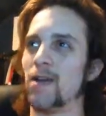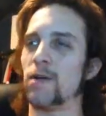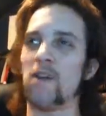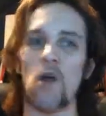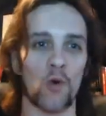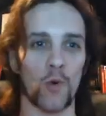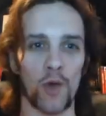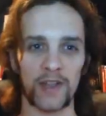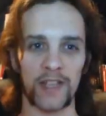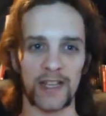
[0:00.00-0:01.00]
with their own
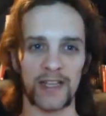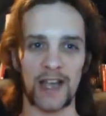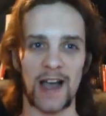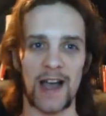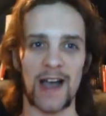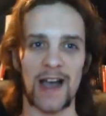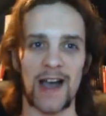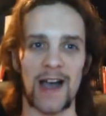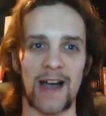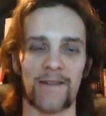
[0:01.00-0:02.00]
qualities
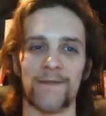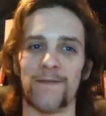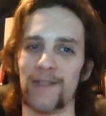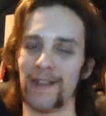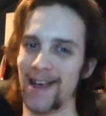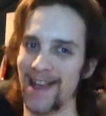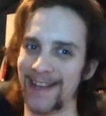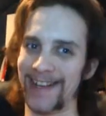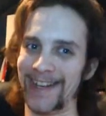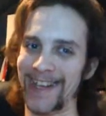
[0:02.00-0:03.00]
and funny
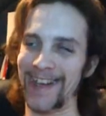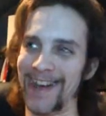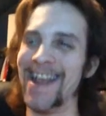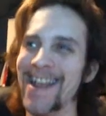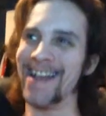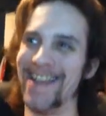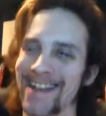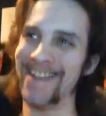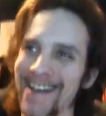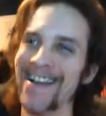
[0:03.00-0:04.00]
lines indeed.
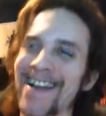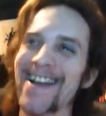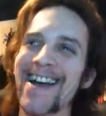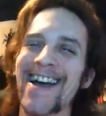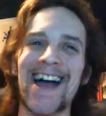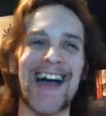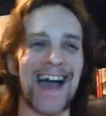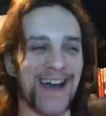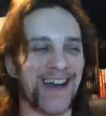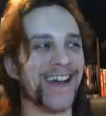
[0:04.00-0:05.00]

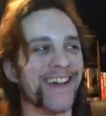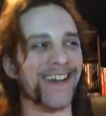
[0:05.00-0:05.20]
Like